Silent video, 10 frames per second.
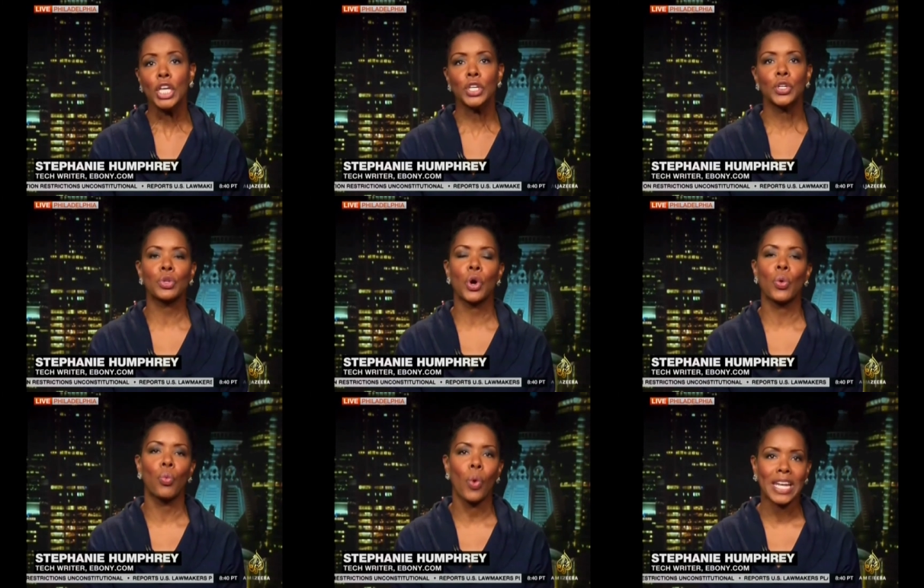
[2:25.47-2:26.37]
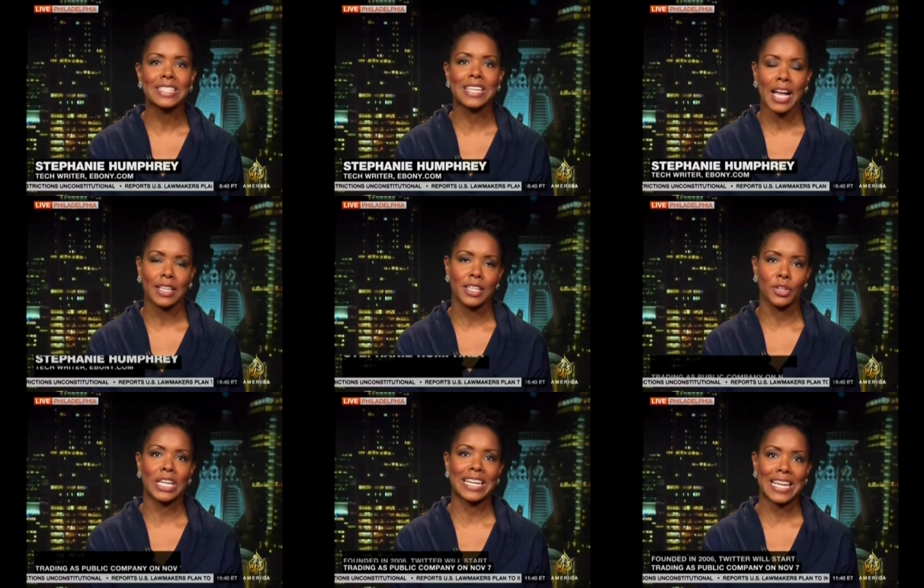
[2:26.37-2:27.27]
you don't know when exactly
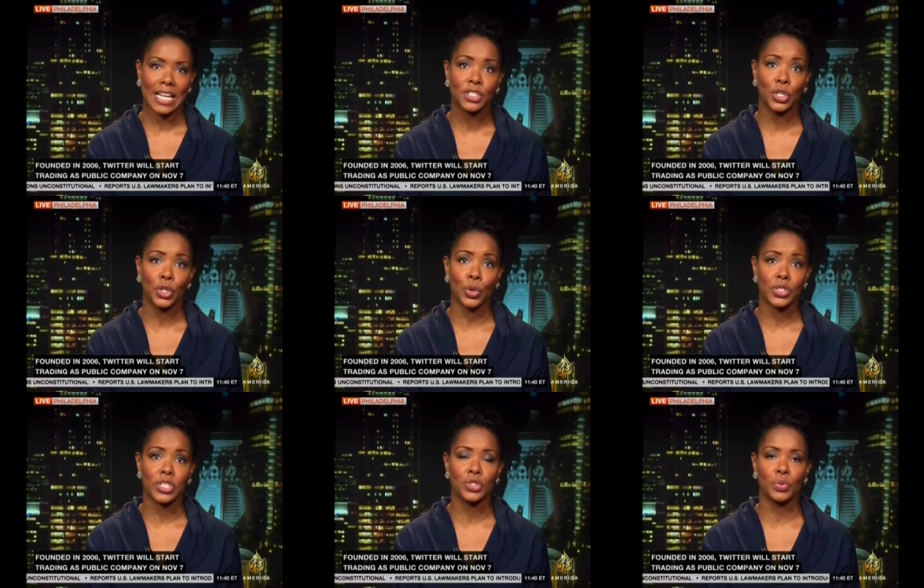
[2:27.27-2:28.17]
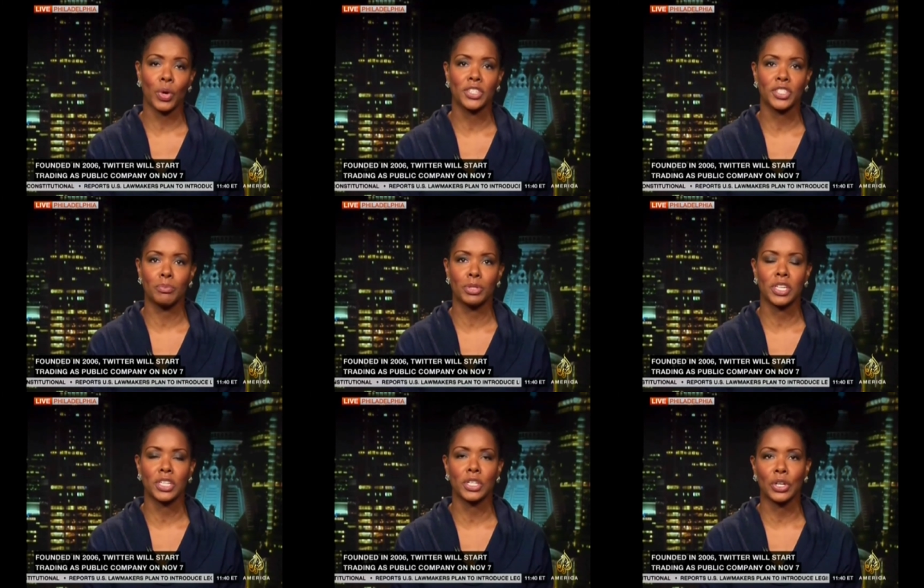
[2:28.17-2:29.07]
they're going to get to your situation in
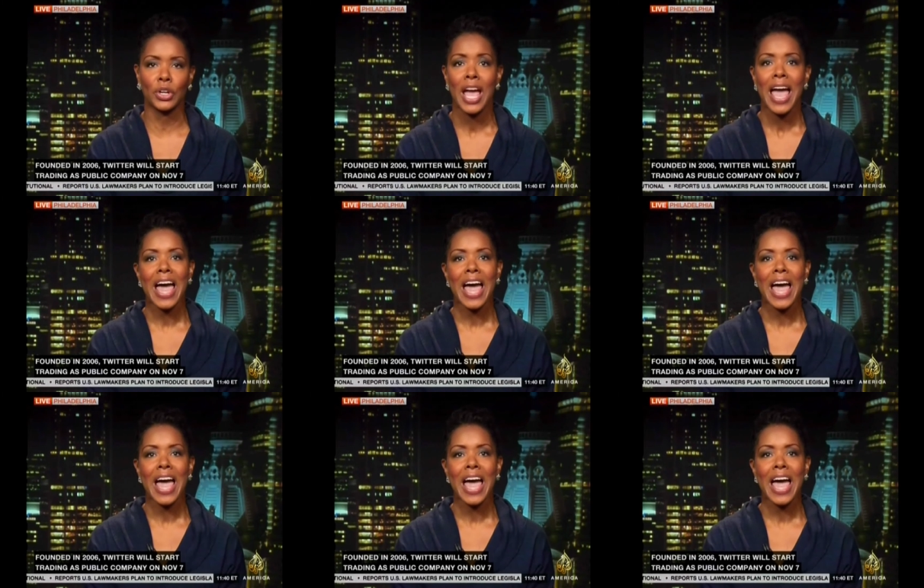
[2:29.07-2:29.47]
particular.